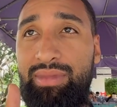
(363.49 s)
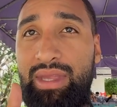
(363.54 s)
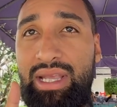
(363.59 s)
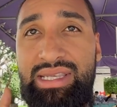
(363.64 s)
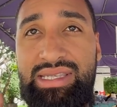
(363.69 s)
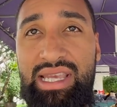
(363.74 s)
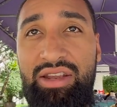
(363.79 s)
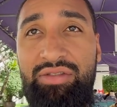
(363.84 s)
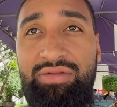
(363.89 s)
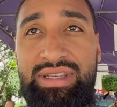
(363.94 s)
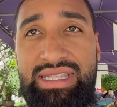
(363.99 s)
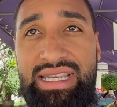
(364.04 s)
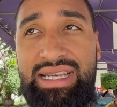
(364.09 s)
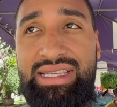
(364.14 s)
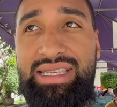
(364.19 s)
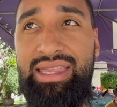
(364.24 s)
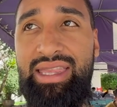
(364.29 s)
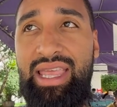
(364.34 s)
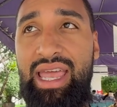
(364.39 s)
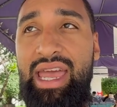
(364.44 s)
Instead of a 6
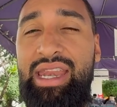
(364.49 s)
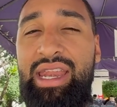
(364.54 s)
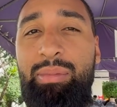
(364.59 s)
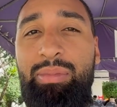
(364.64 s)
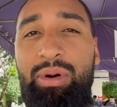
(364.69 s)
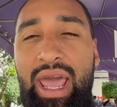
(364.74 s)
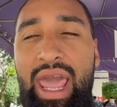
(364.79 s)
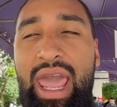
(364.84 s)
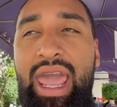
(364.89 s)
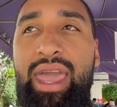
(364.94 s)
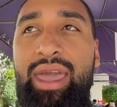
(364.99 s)
at the end, I put an